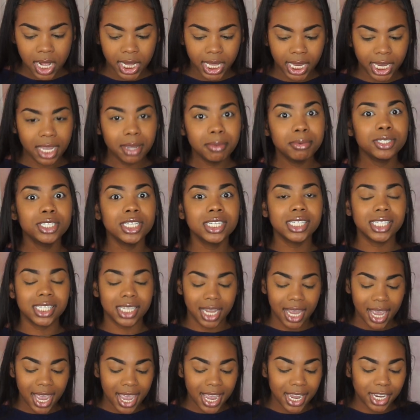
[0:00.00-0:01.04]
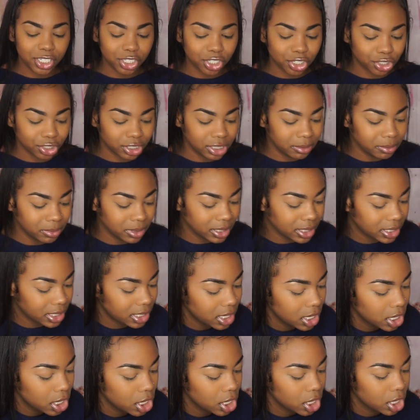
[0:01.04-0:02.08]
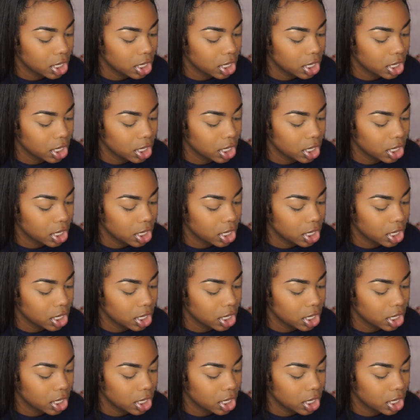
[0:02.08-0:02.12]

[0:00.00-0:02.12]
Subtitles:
Like, it was just extremely,